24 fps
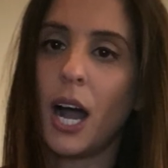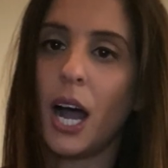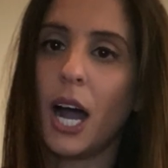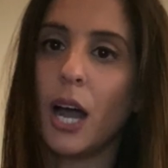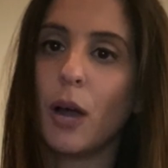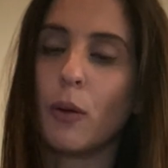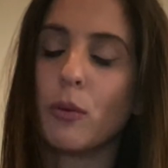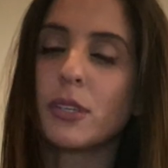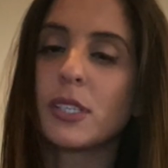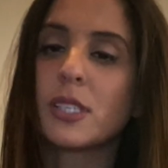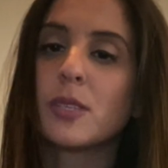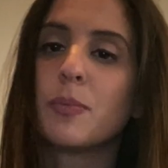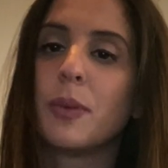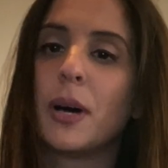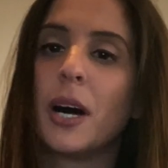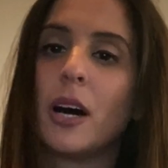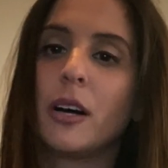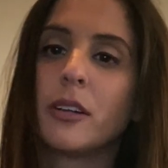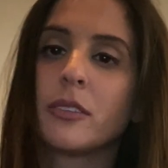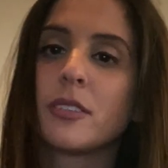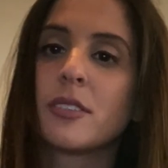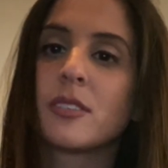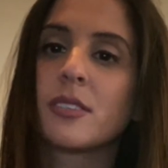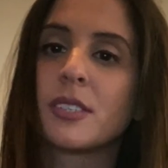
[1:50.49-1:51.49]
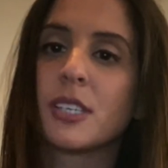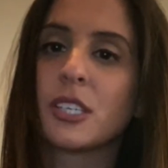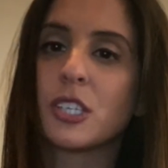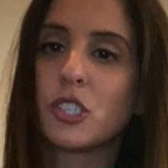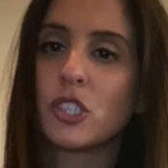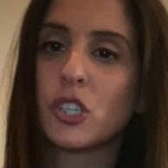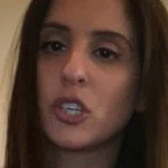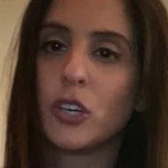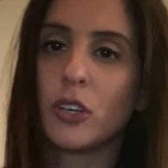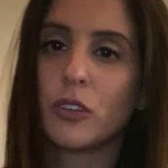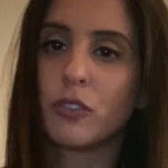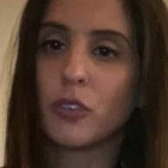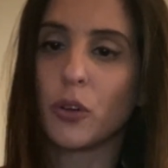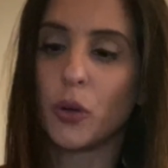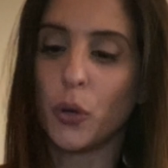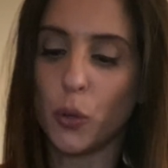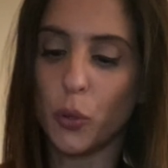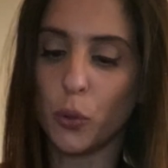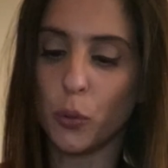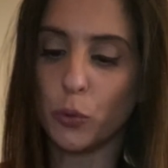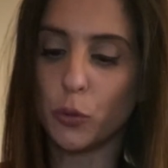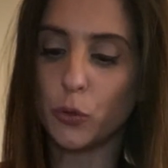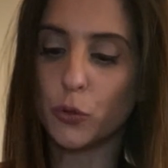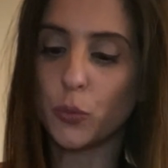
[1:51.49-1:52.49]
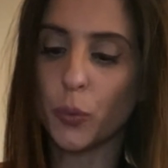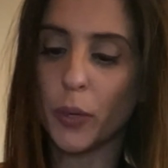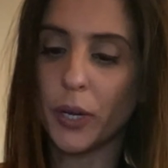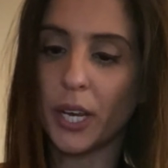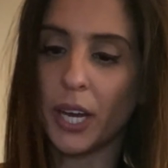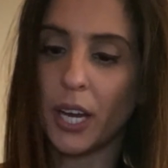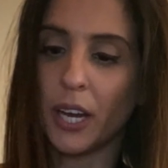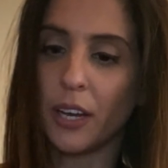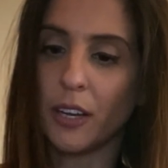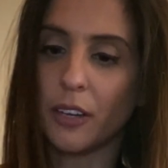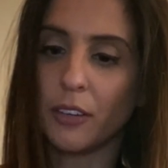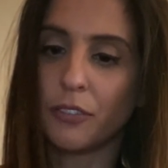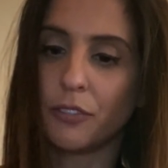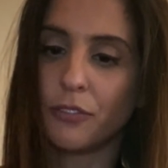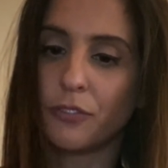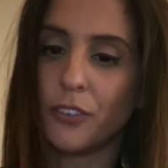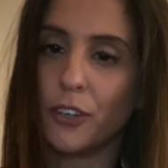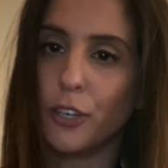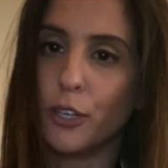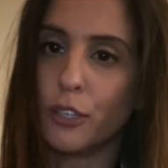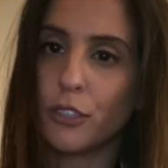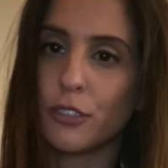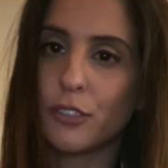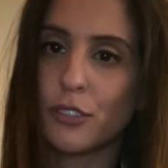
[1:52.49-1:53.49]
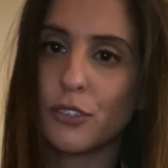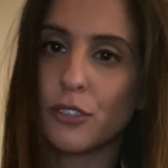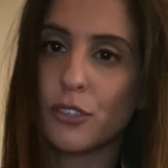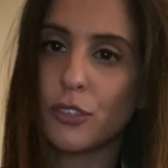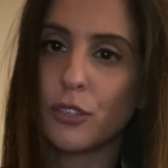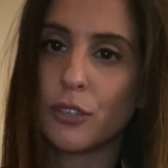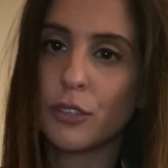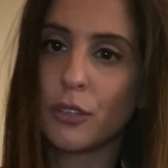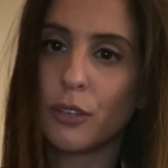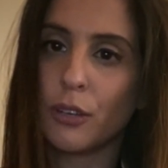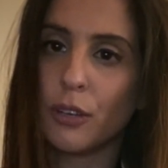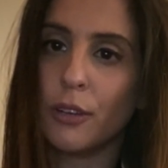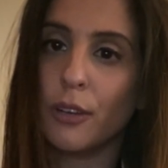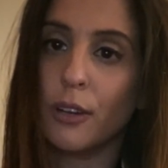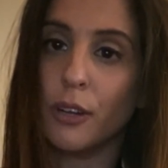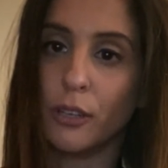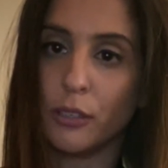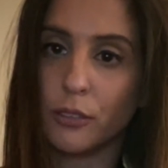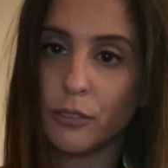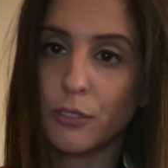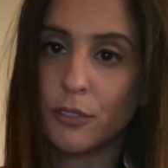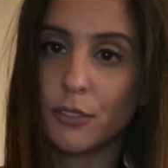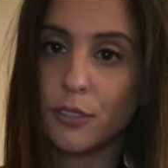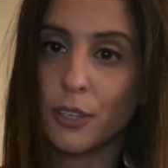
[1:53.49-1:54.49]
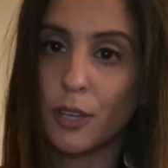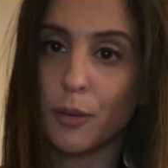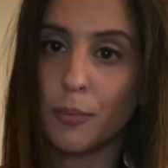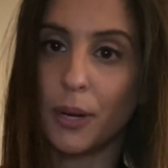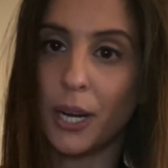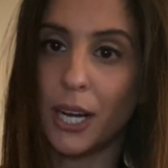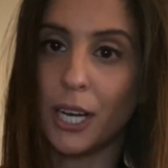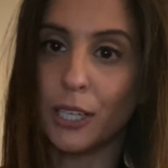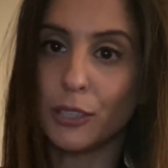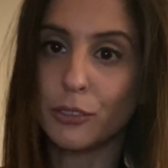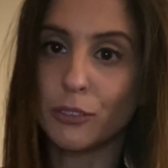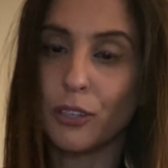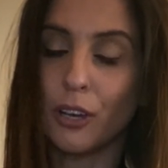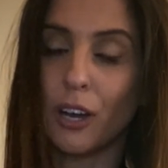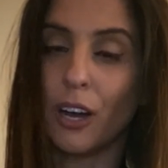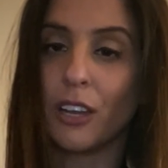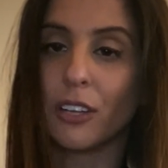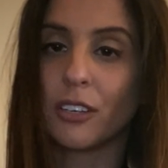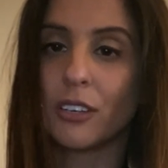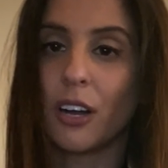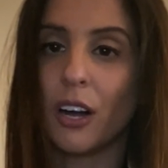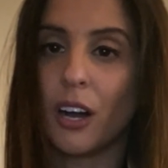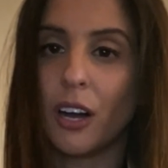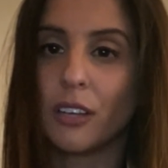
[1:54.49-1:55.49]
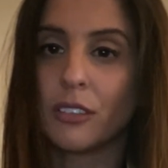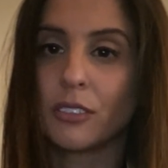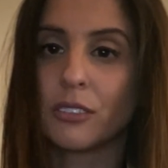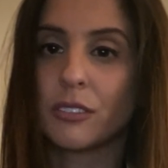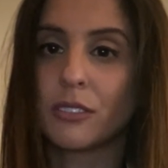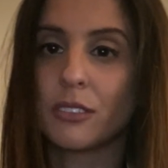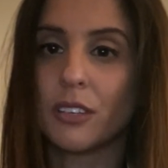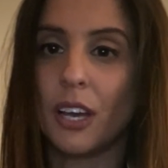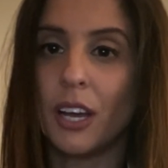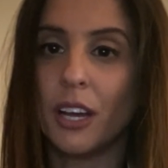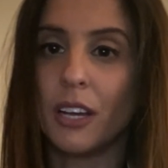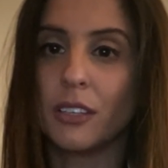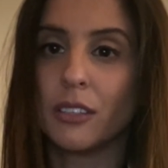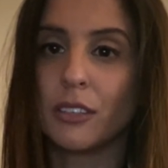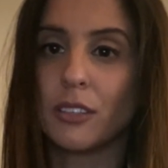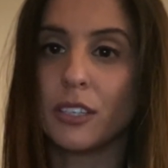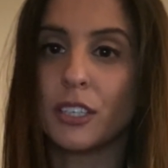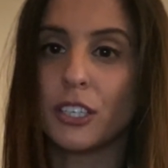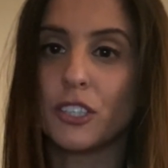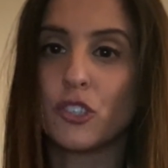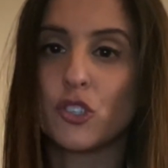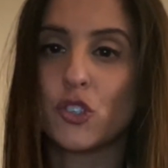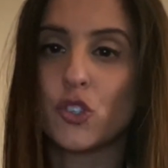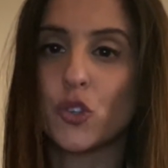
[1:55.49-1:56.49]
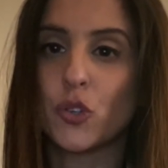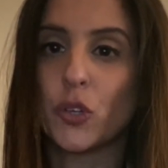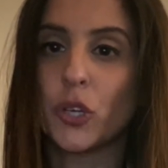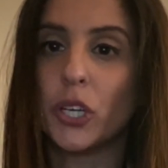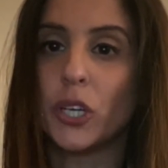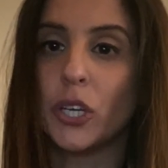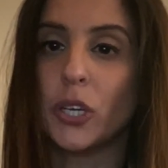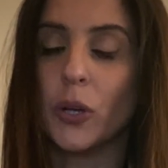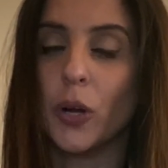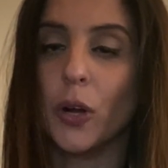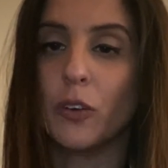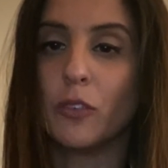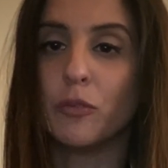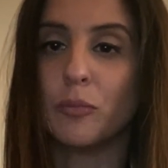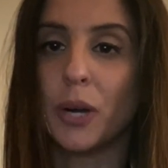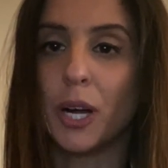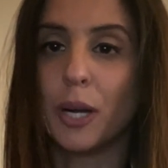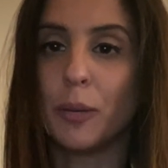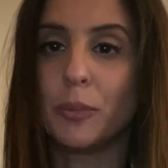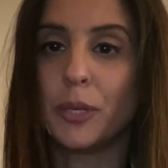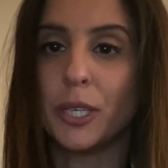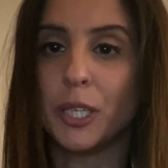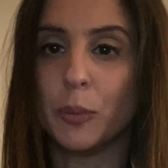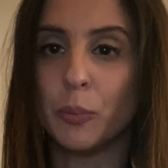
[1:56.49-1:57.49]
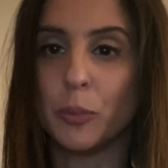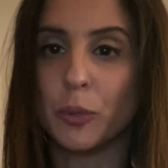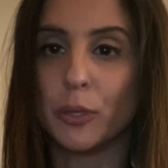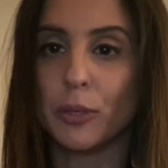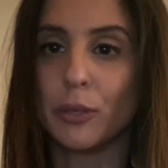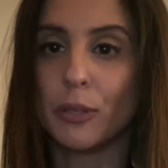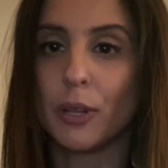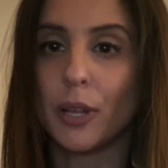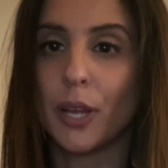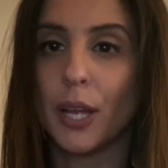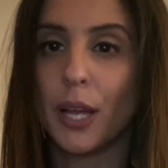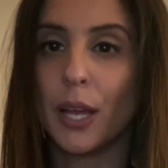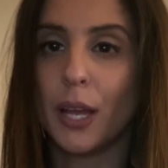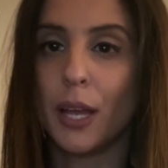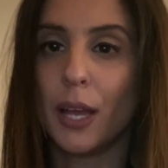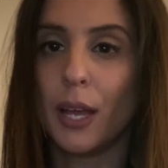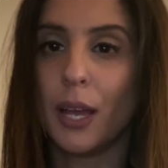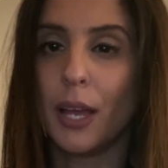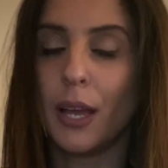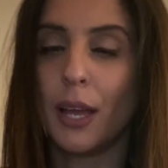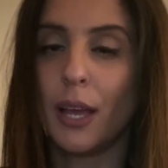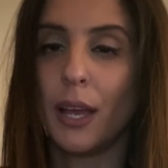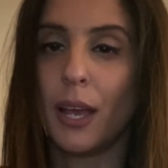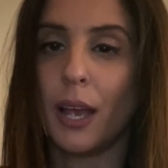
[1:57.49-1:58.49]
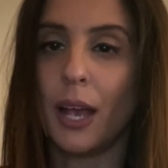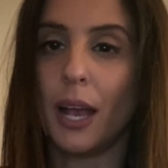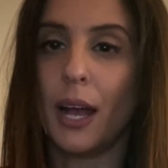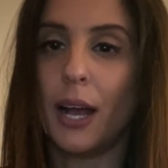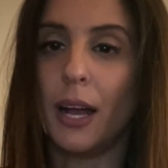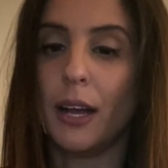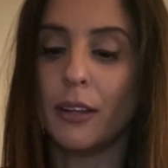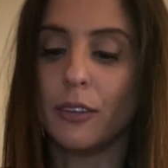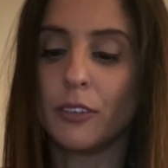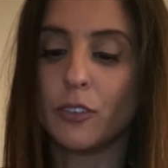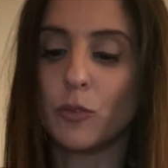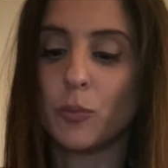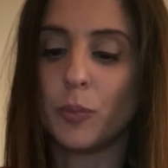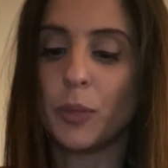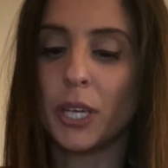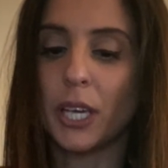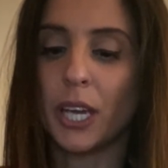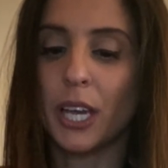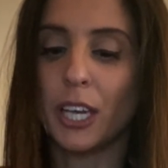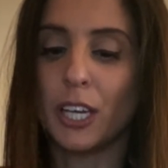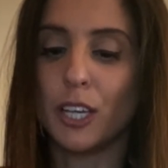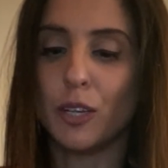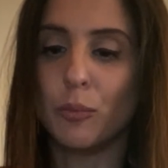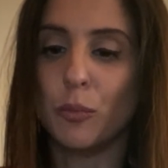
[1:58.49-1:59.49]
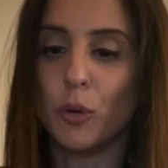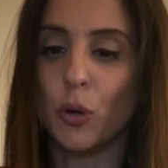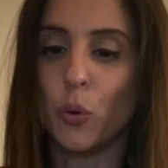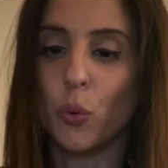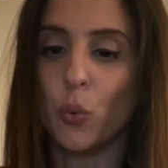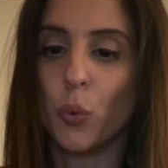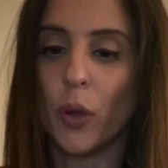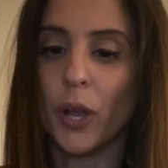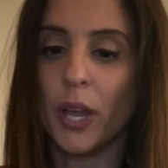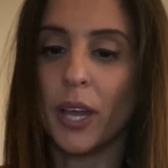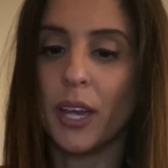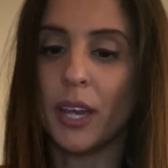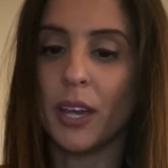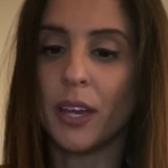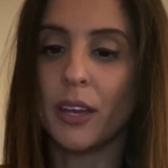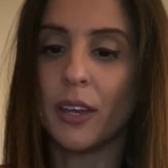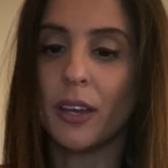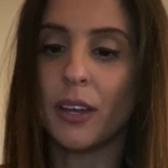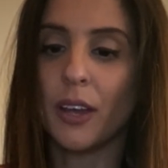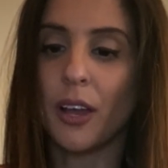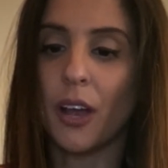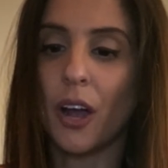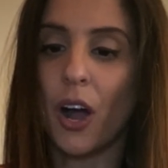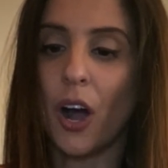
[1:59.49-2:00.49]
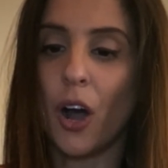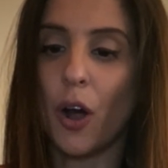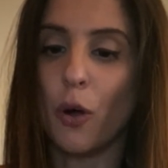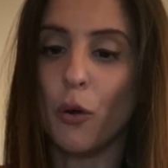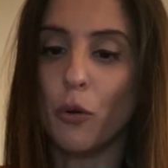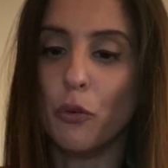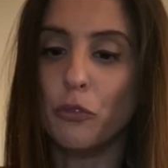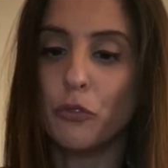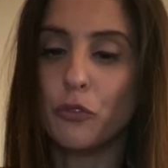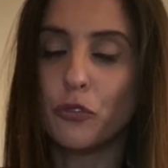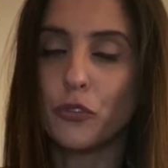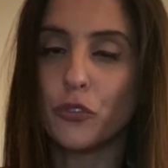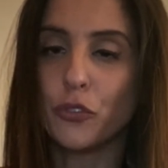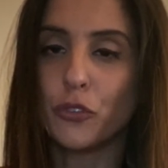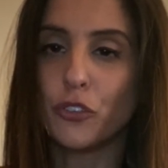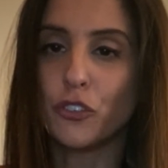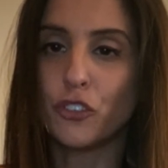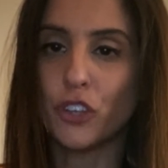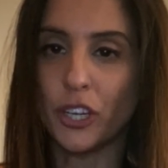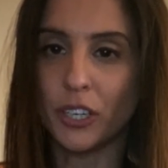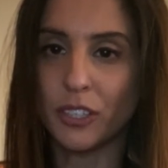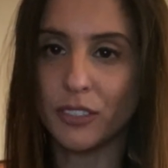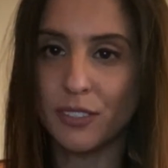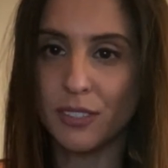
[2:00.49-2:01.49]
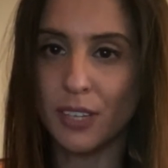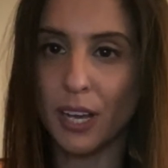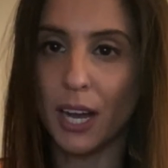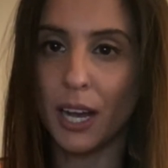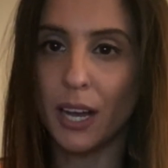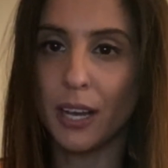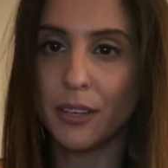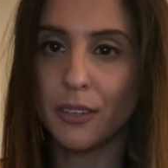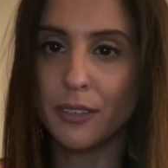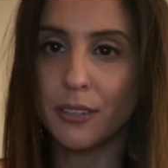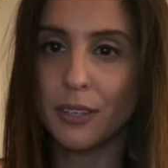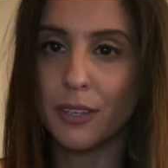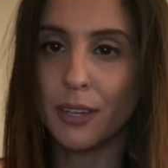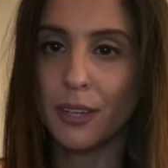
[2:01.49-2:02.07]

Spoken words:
I was about 6 years old when I first learned about the Holocaust and the history of my people and became aware of genocide.